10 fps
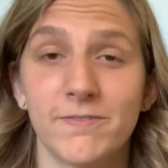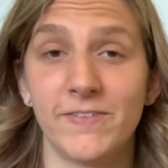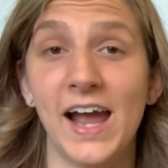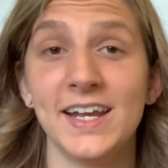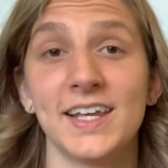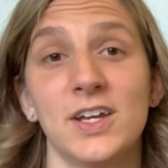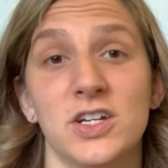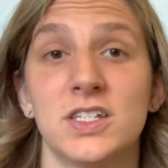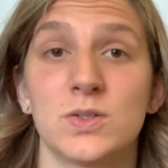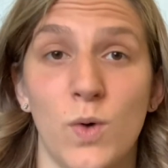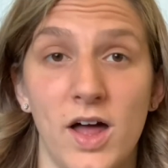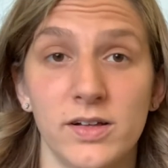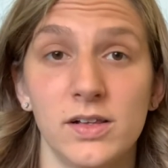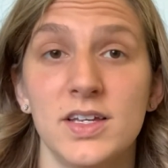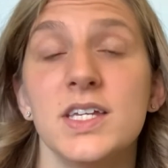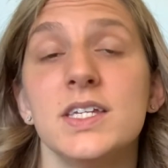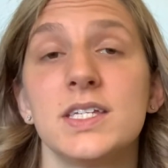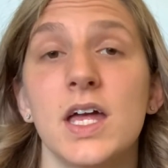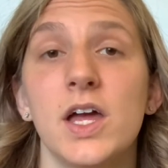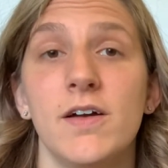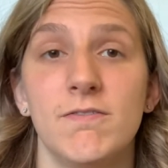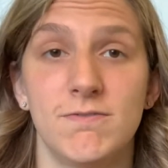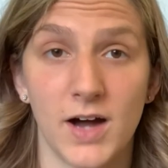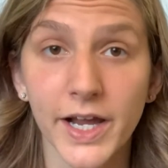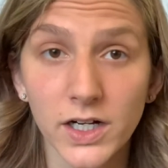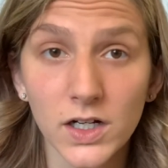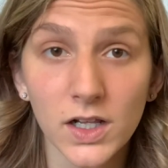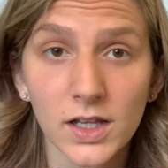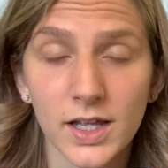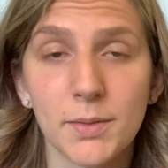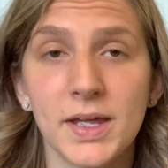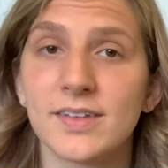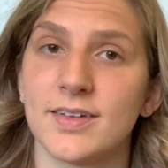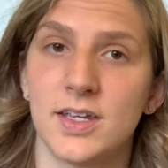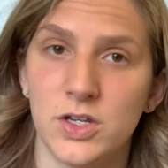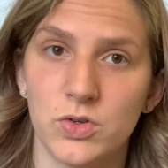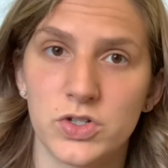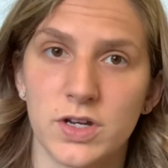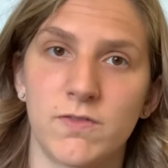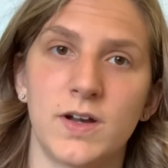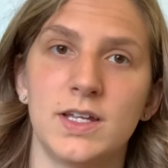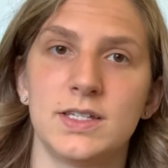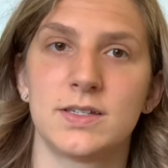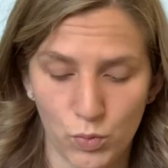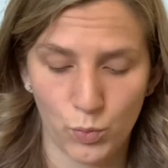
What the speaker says: Finding a good swaddle is vital. It makes a huge difference.